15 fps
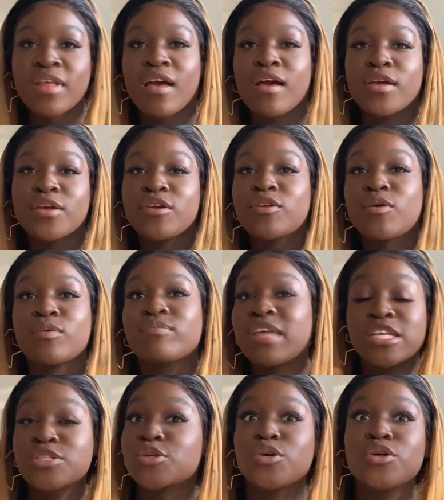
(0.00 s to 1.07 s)
You know,
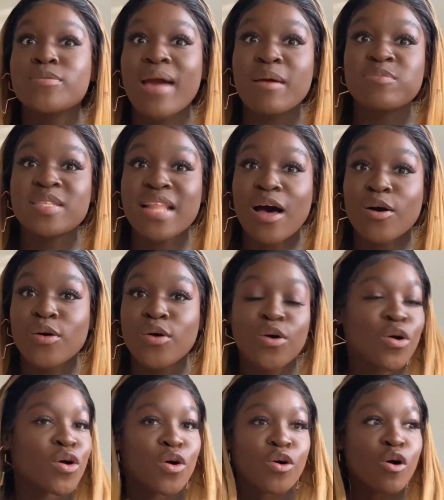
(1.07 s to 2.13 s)
there's Google Maps now.
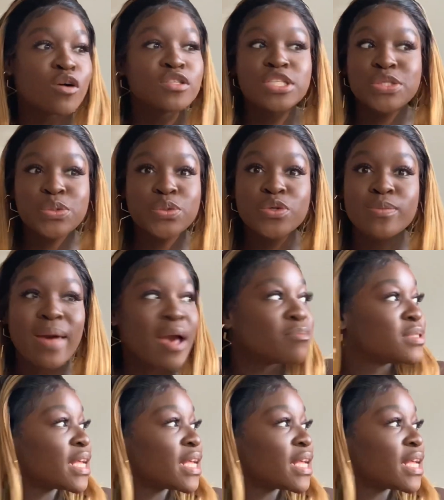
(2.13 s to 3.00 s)
Go onto Google Maps